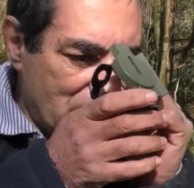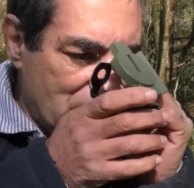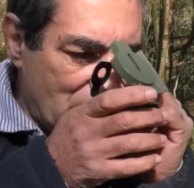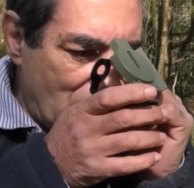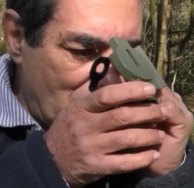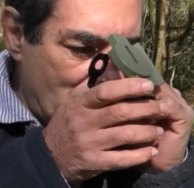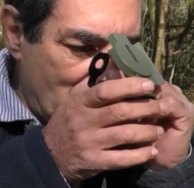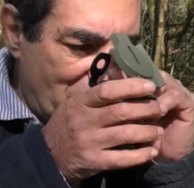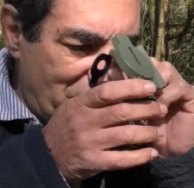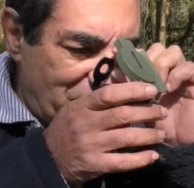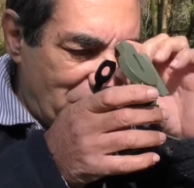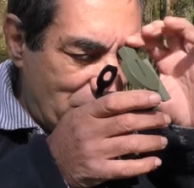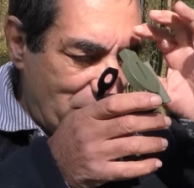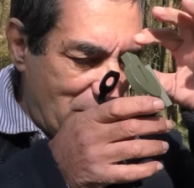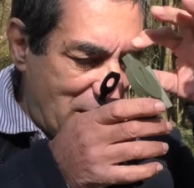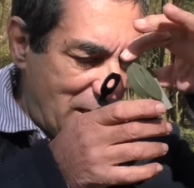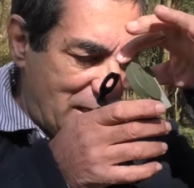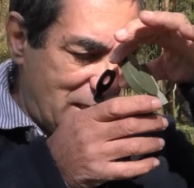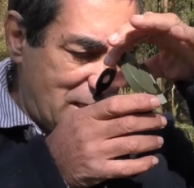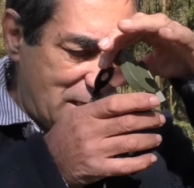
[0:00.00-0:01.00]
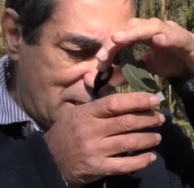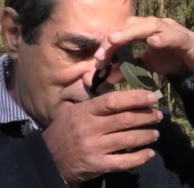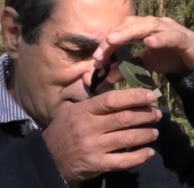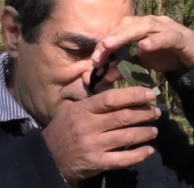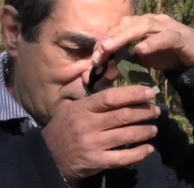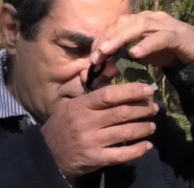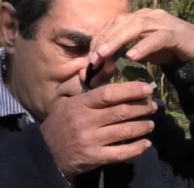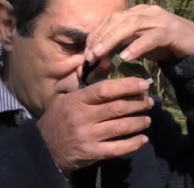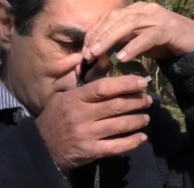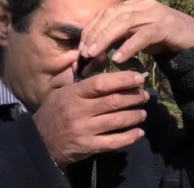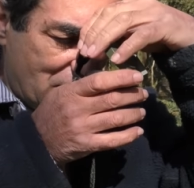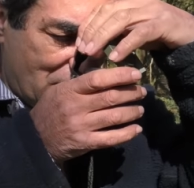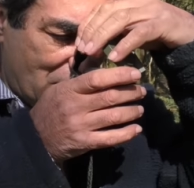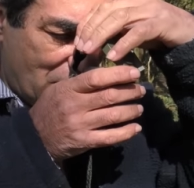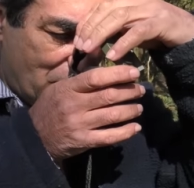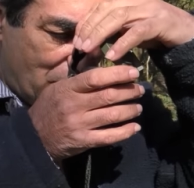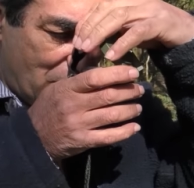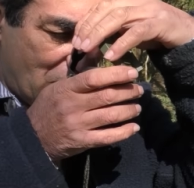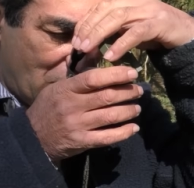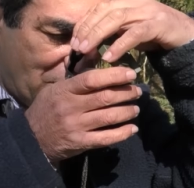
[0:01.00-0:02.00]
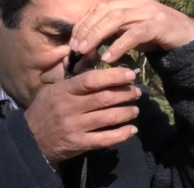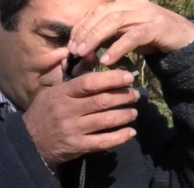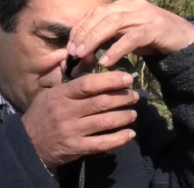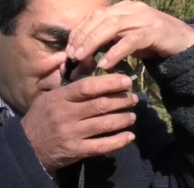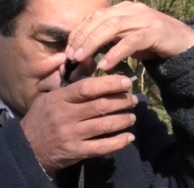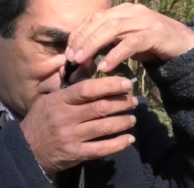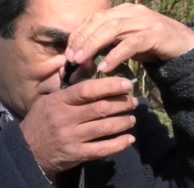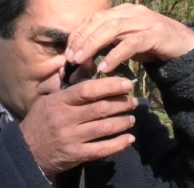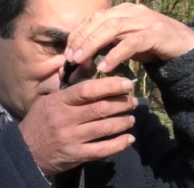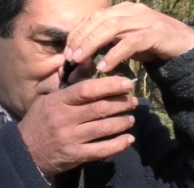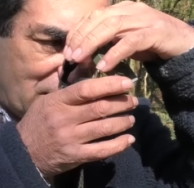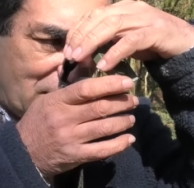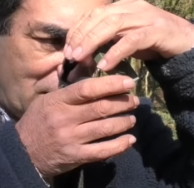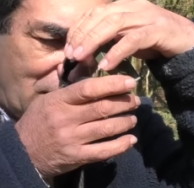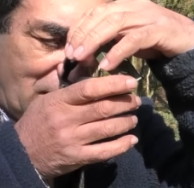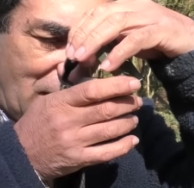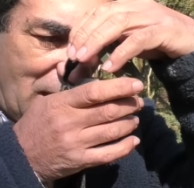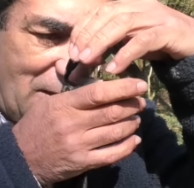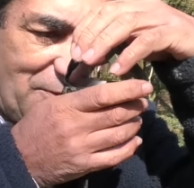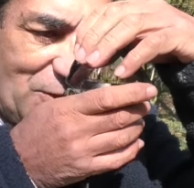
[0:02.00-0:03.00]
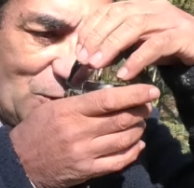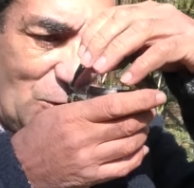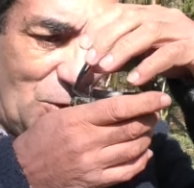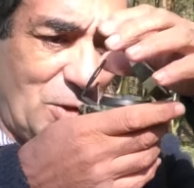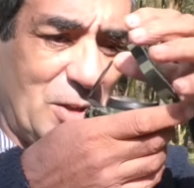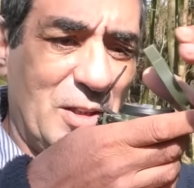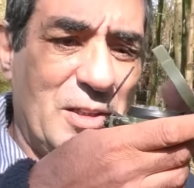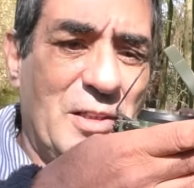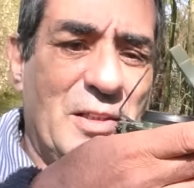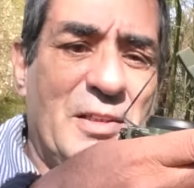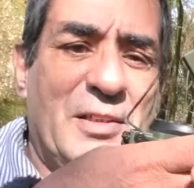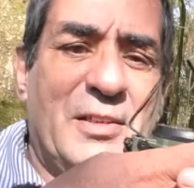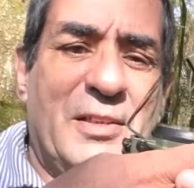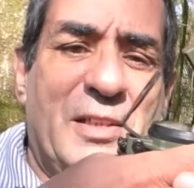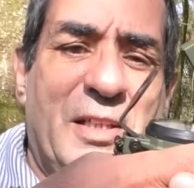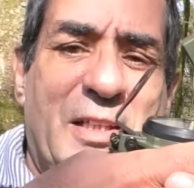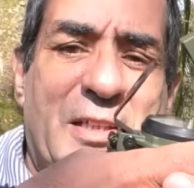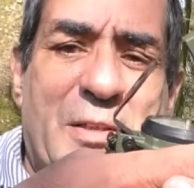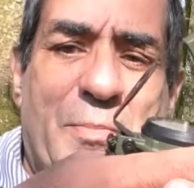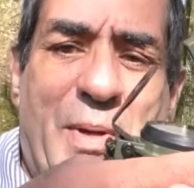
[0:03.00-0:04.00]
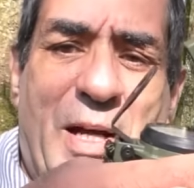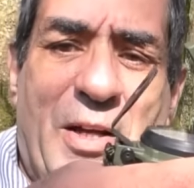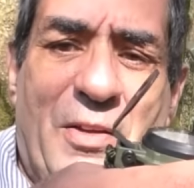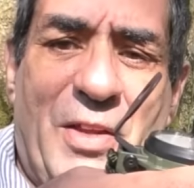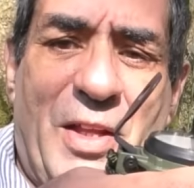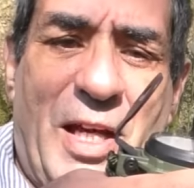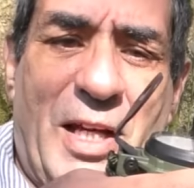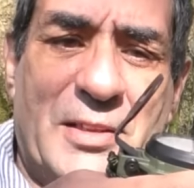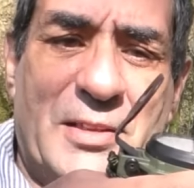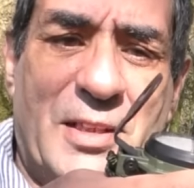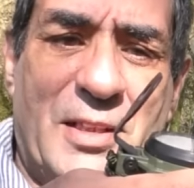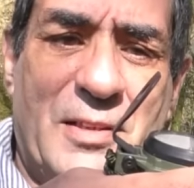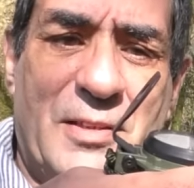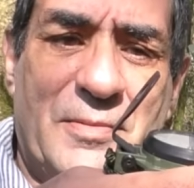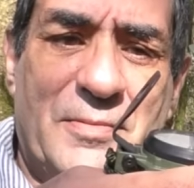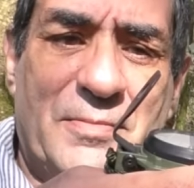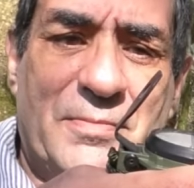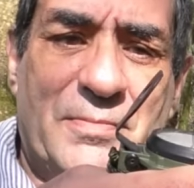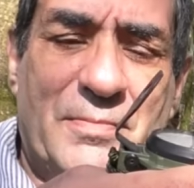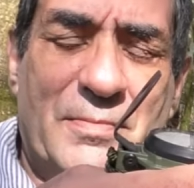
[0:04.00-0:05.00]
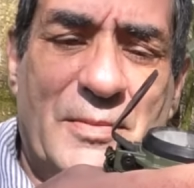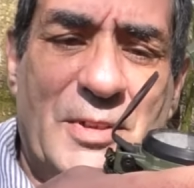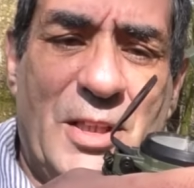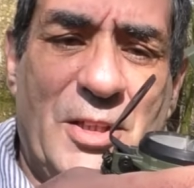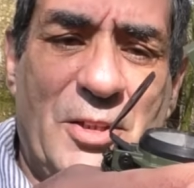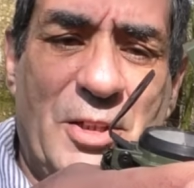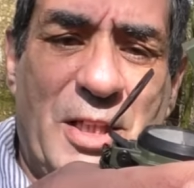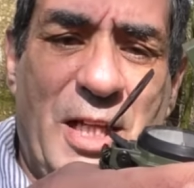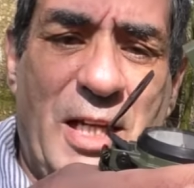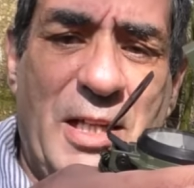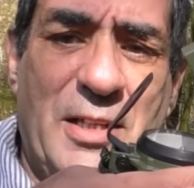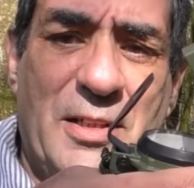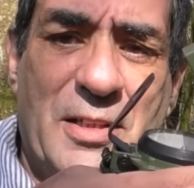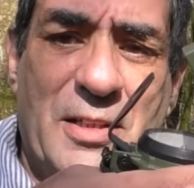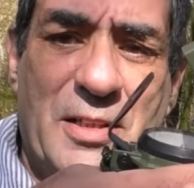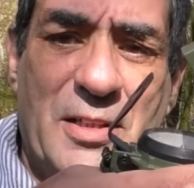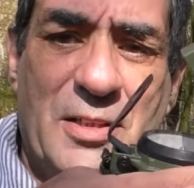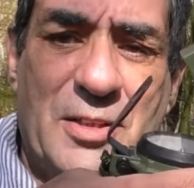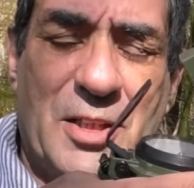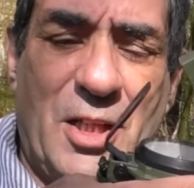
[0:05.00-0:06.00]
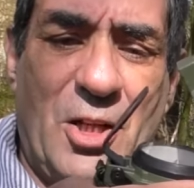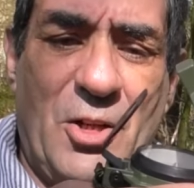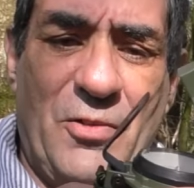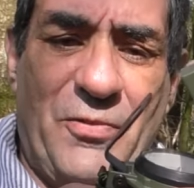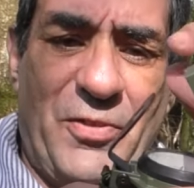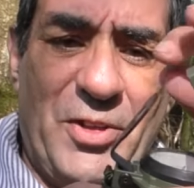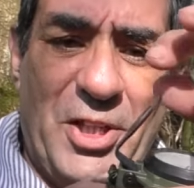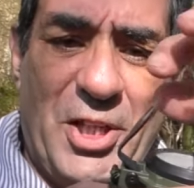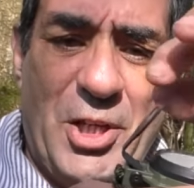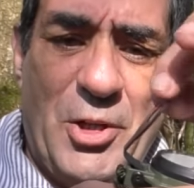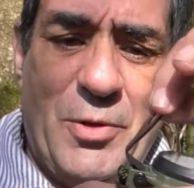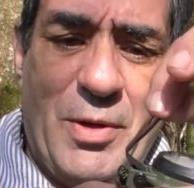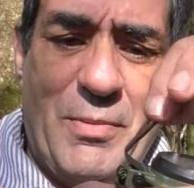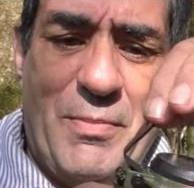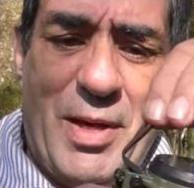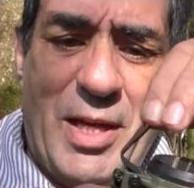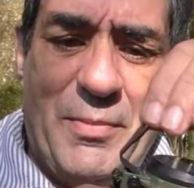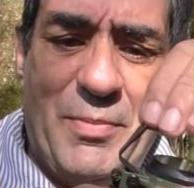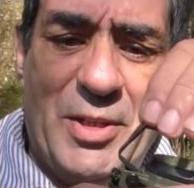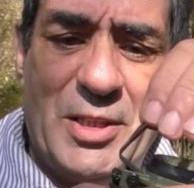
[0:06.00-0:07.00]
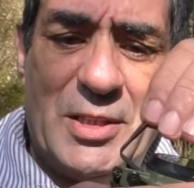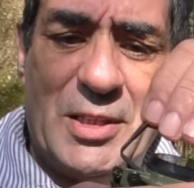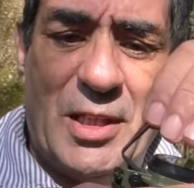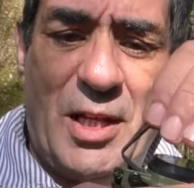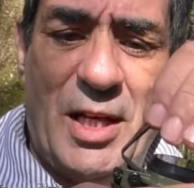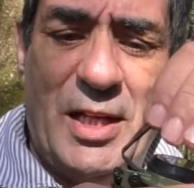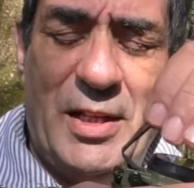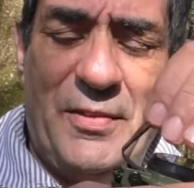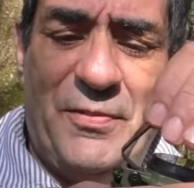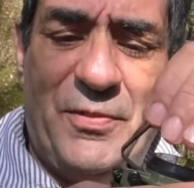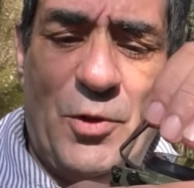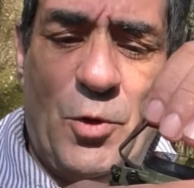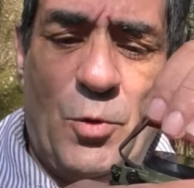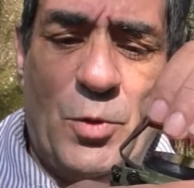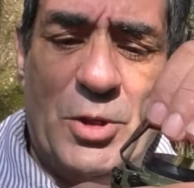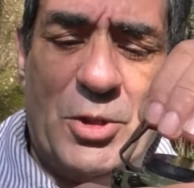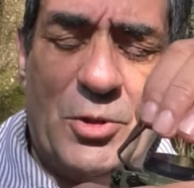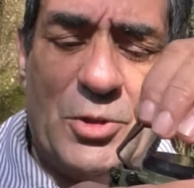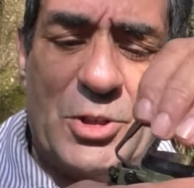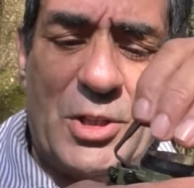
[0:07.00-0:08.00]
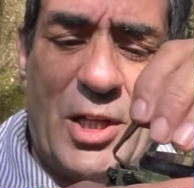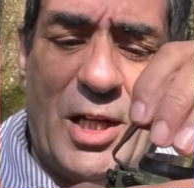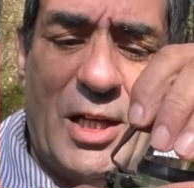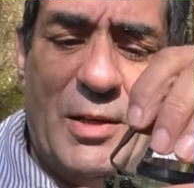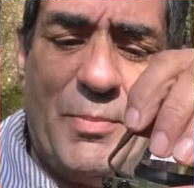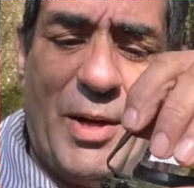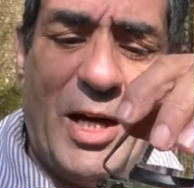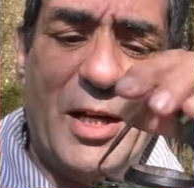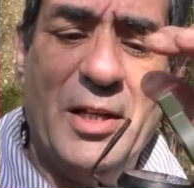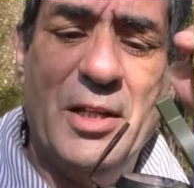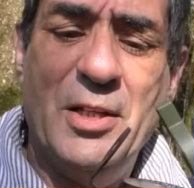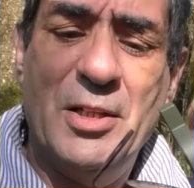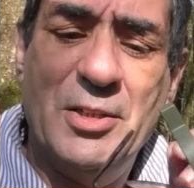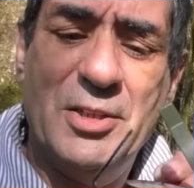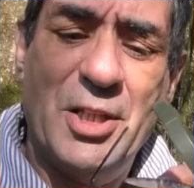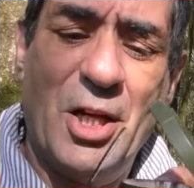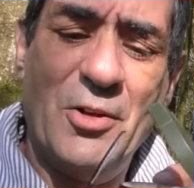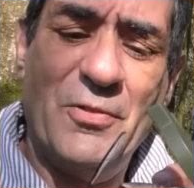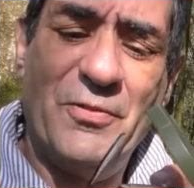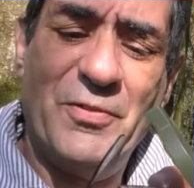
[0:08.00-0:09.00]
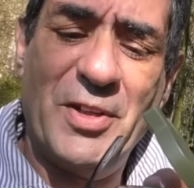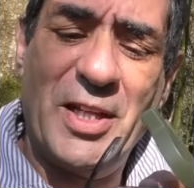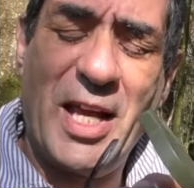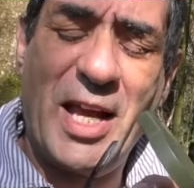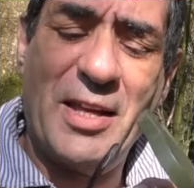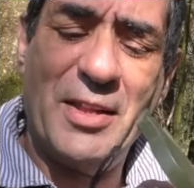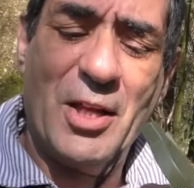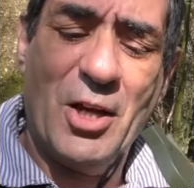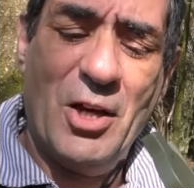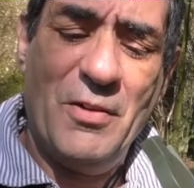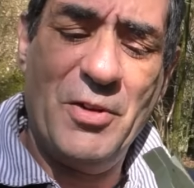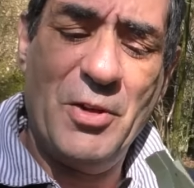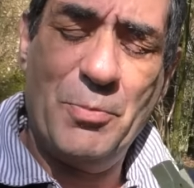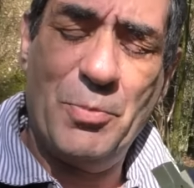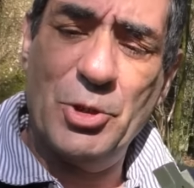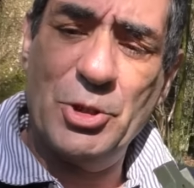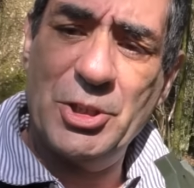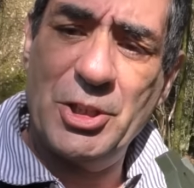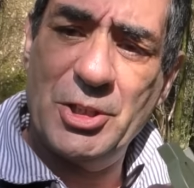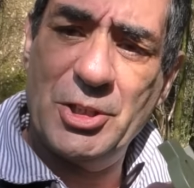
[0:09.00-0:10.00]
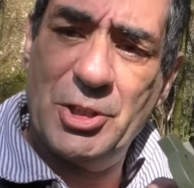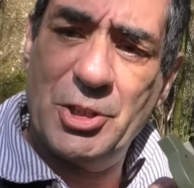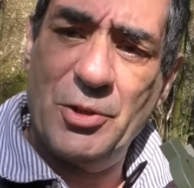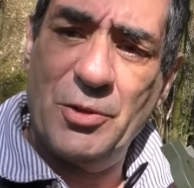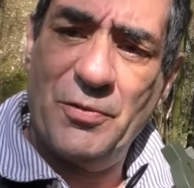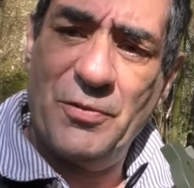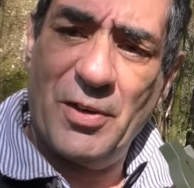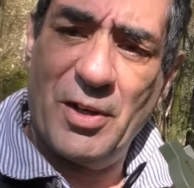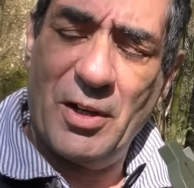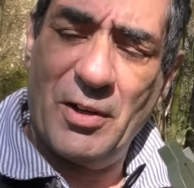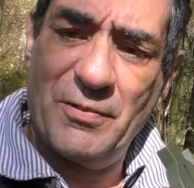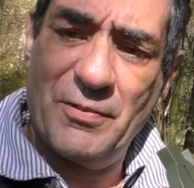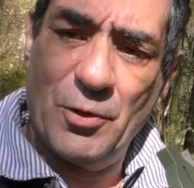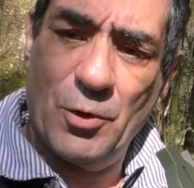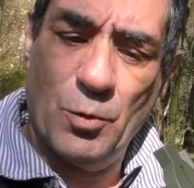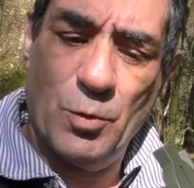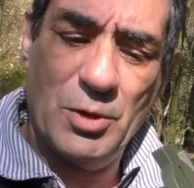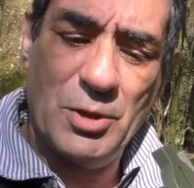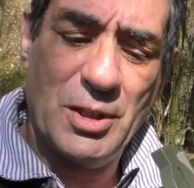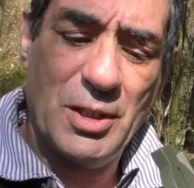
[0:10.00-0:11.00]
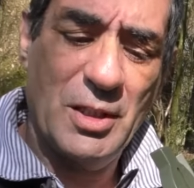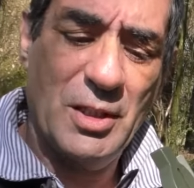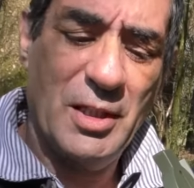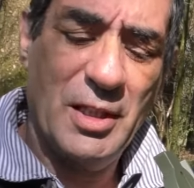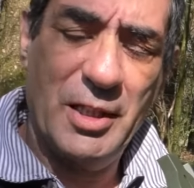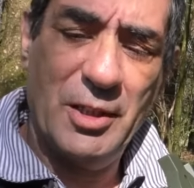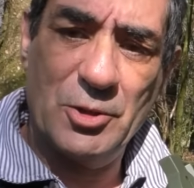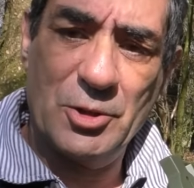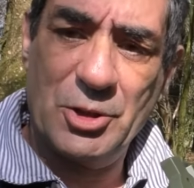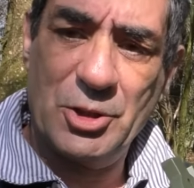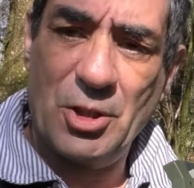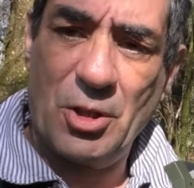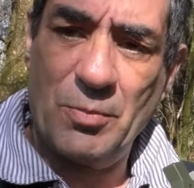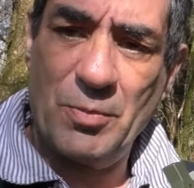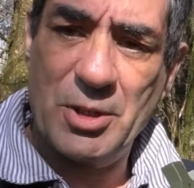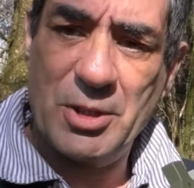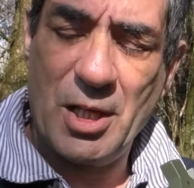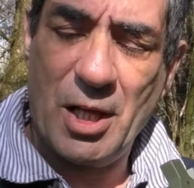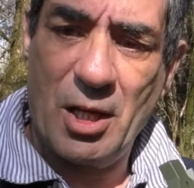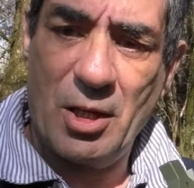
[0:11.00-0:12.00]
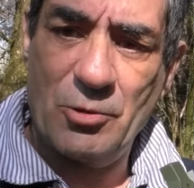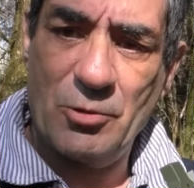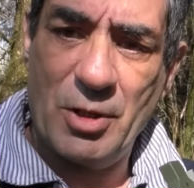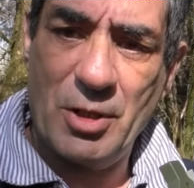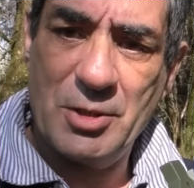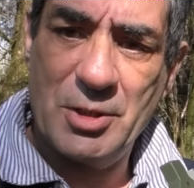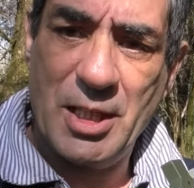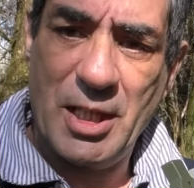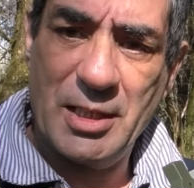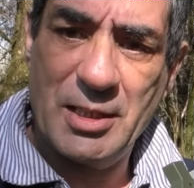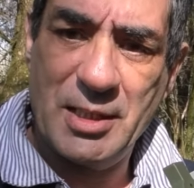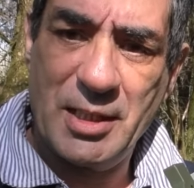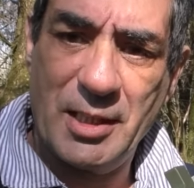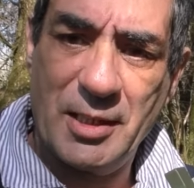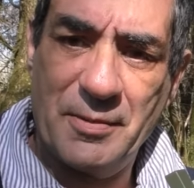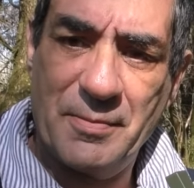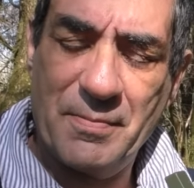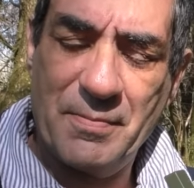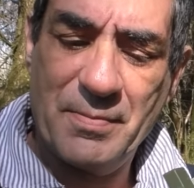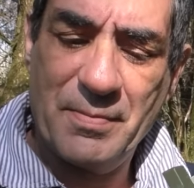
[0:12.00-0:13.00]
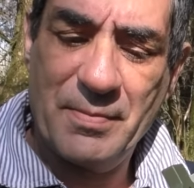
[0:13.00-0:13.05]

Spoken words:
So for me, the perfect level is about that, okay? So for you, it may be slightly forward or slightly back. Don't forget though, if you push it too far forward, it'll stop the dial rotating.